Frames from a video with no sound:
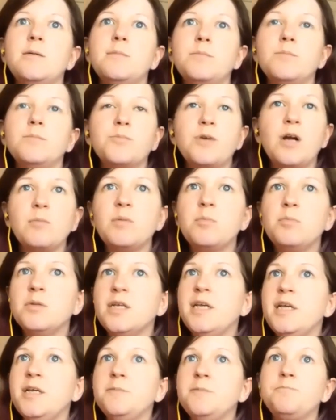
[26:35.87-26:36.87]

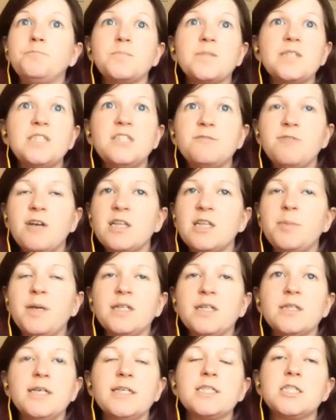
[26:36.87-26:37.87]
Probably
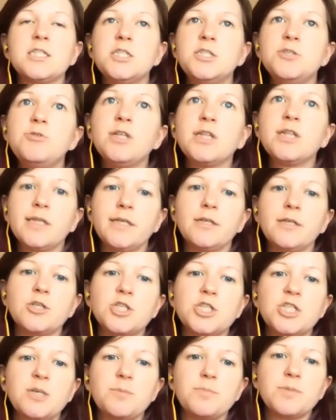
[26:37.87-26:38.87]
developing like student
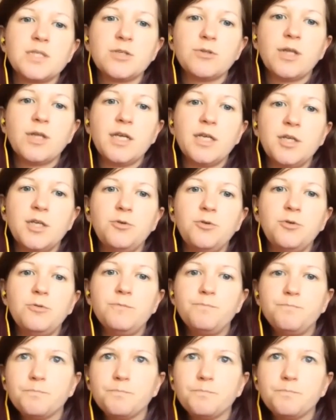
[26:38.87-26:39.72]
leadership so that you